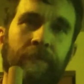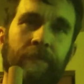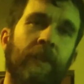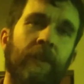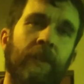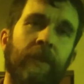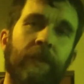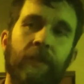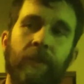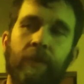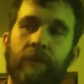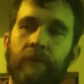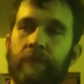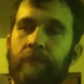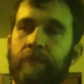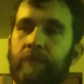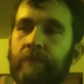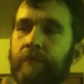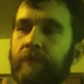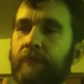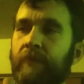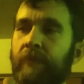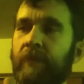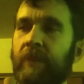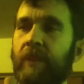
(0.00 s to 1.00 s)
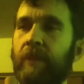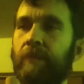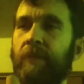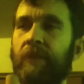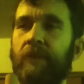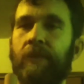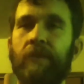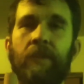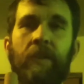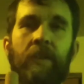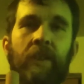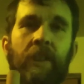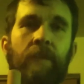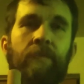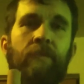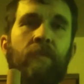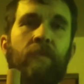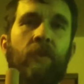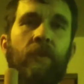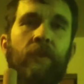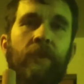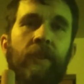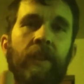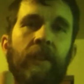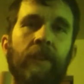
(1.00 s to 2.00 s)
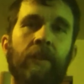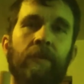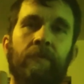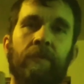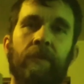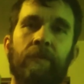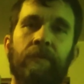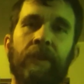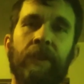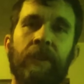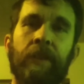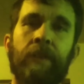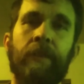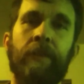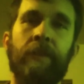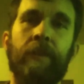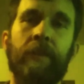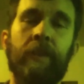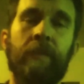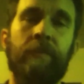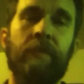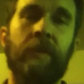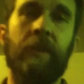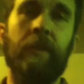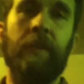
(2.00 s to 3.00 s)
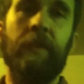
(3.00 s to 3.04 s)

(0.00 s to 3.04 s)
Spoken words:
So I'm going to show you a couple more, and then we'll not